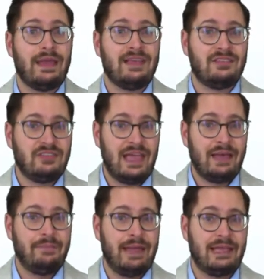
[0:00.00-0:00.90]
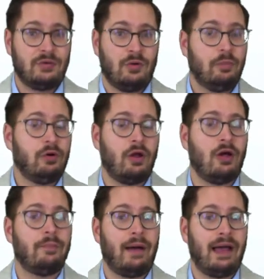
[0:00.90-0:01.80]
exam manual put
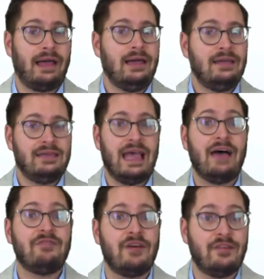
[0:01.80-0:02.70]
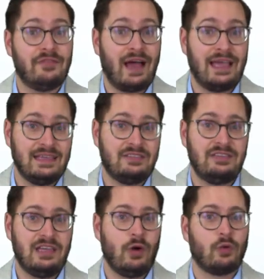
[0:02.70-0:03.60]
on by the FFIEC,